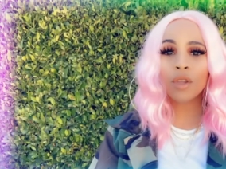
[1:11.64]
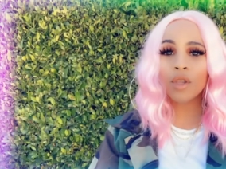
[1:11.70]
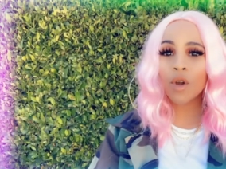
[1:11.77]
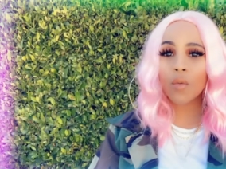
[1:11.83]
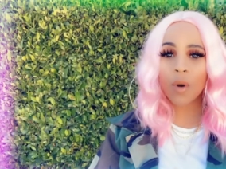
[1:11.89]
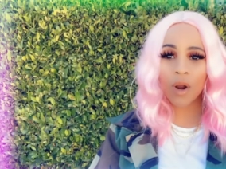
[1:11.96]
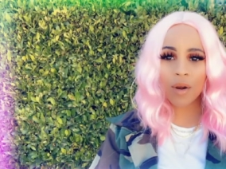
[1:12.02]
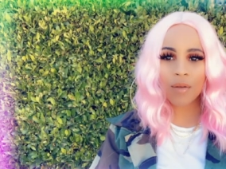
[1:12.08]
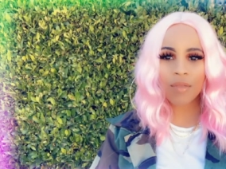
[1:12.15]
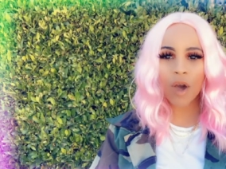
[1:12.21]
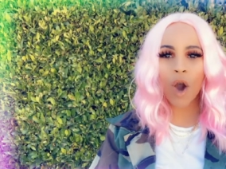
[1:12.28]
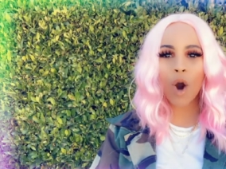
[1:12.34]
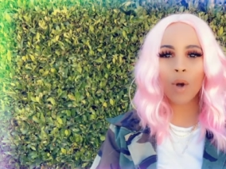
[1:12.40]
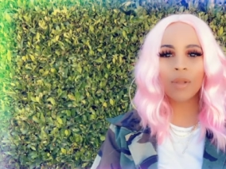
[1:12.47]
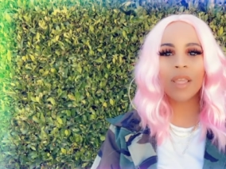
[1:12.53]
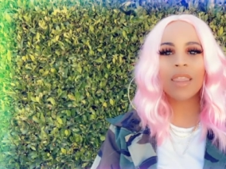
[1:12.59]
worth,
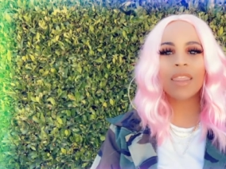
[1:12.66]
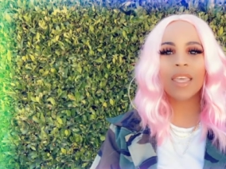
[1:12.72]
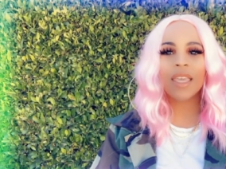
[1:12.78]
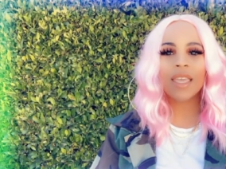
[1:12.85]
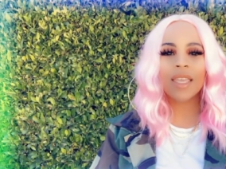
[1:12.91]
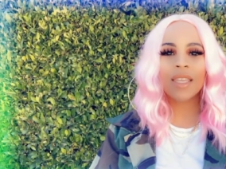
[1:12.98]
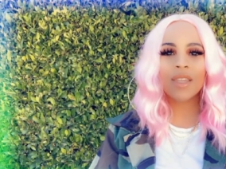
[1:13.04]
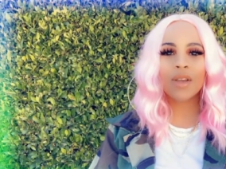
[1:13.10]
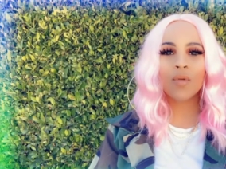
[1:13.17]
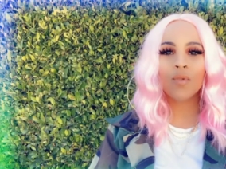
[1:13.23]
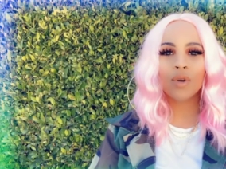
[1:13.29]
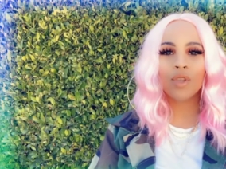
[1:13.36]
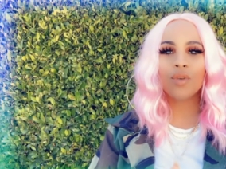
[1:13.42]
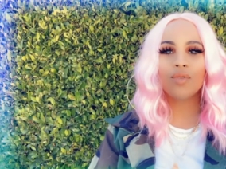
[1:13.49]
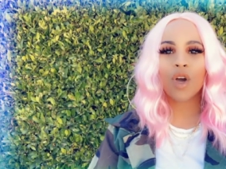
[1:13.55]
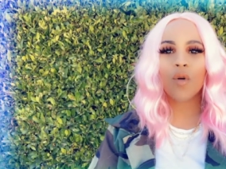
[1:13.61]
only then will
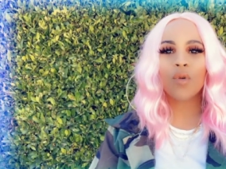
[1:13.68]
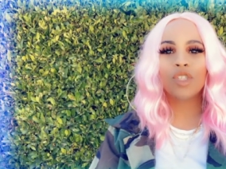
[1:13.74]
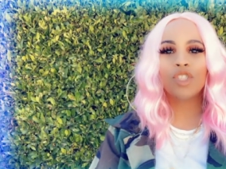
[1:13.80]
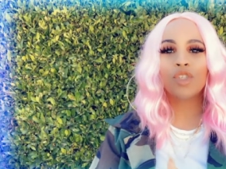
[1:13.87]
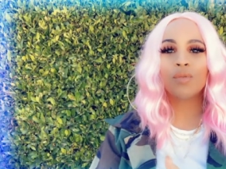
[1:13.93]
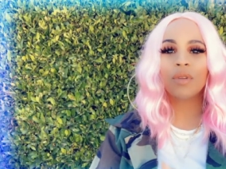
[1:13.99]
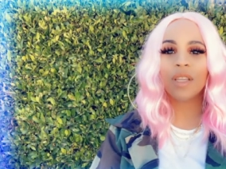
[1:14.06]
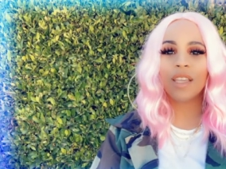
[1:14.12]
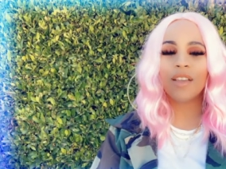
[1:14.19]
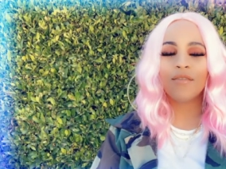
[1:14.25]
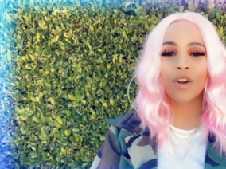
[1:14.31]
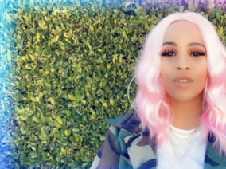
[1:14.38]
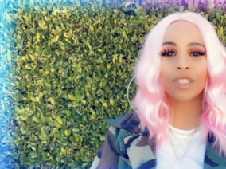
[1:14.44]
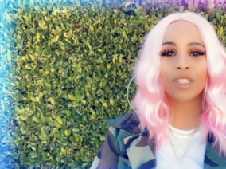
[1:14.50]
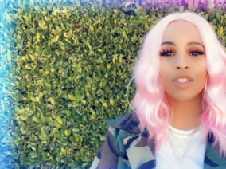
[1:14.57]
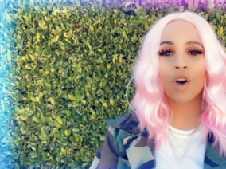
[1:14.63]
you know what you need versus